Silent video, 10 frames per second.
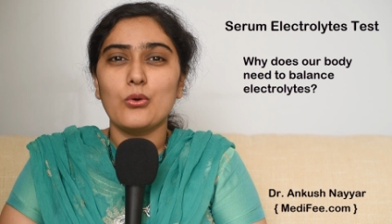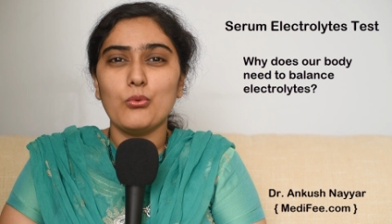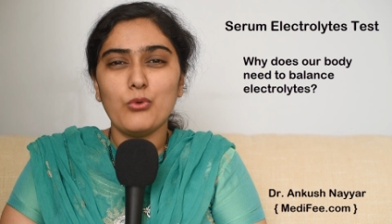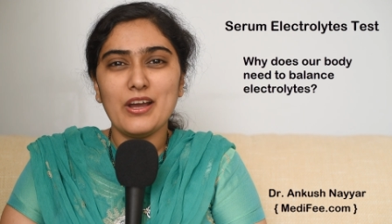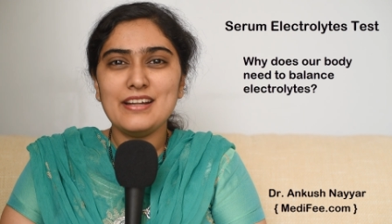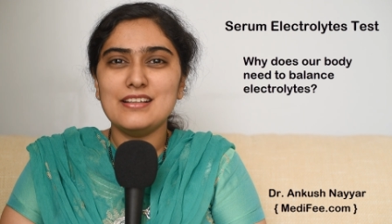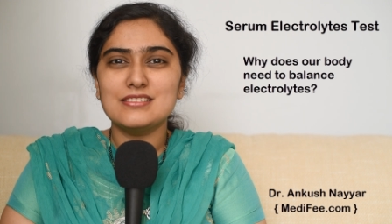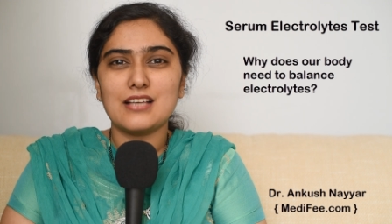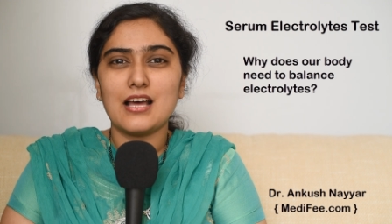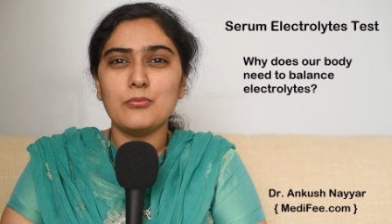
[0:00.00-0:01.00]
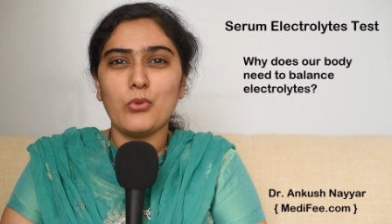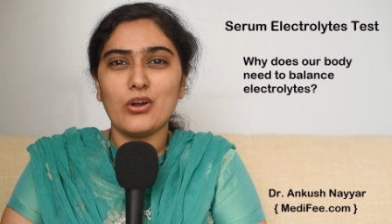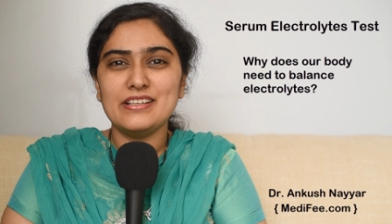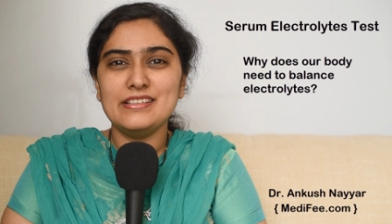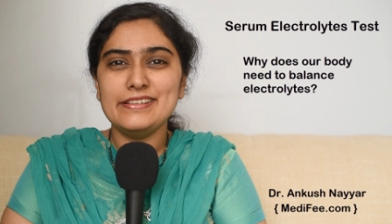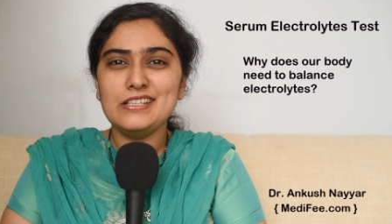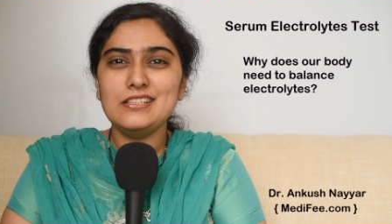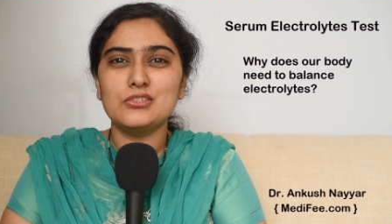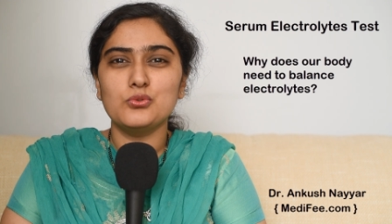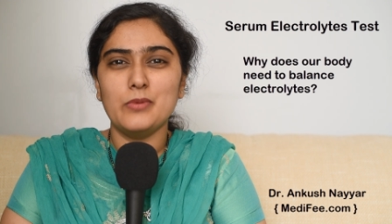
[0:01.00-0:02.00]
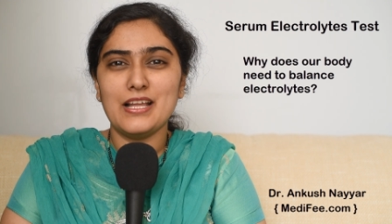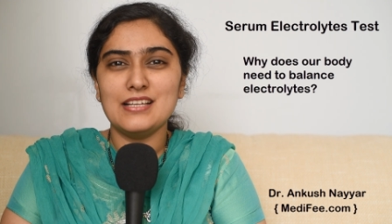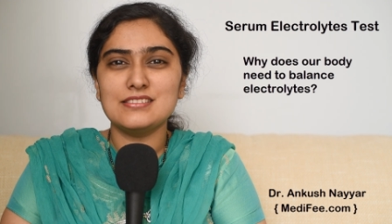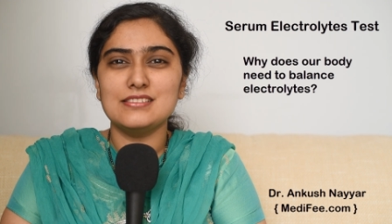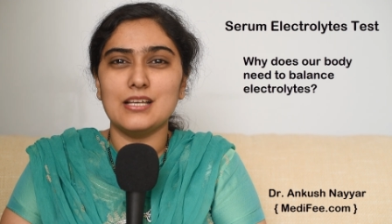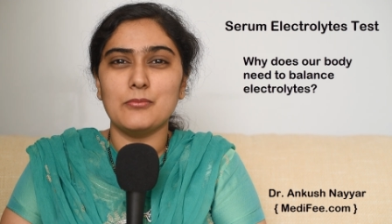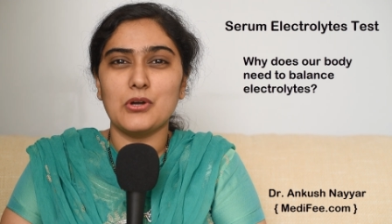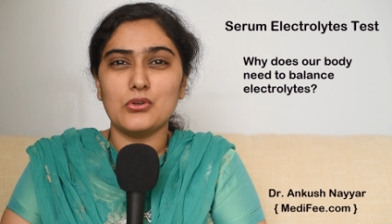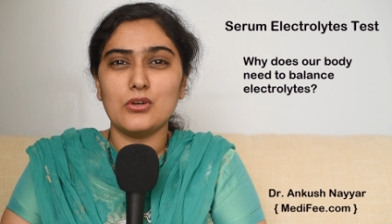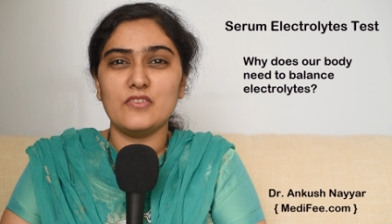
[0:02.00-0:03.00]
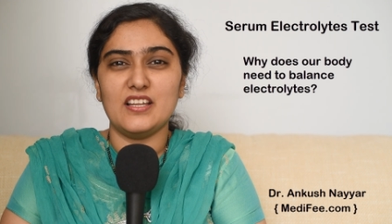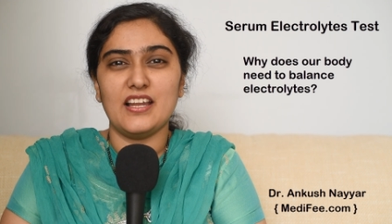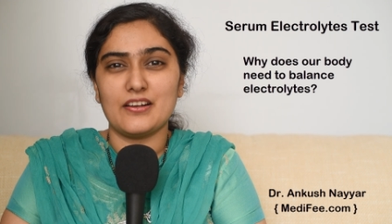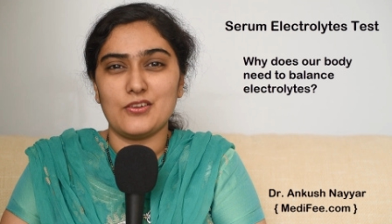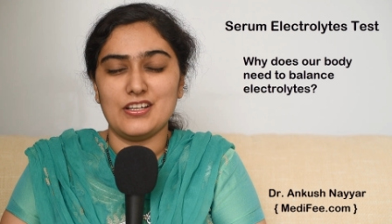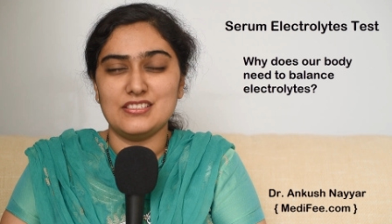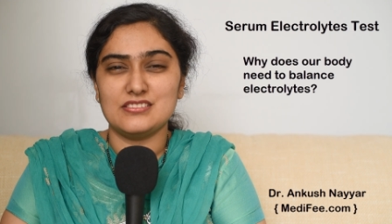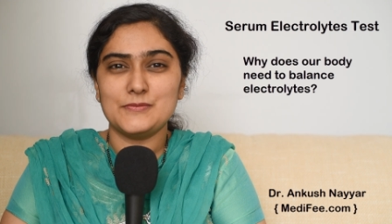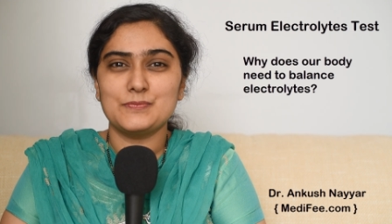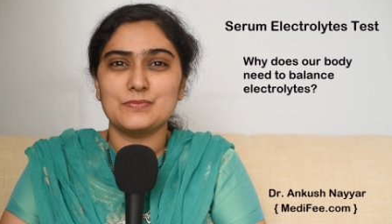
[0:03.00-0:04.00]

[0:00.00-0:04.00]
Why does our body need to balance the amount of electrolytes?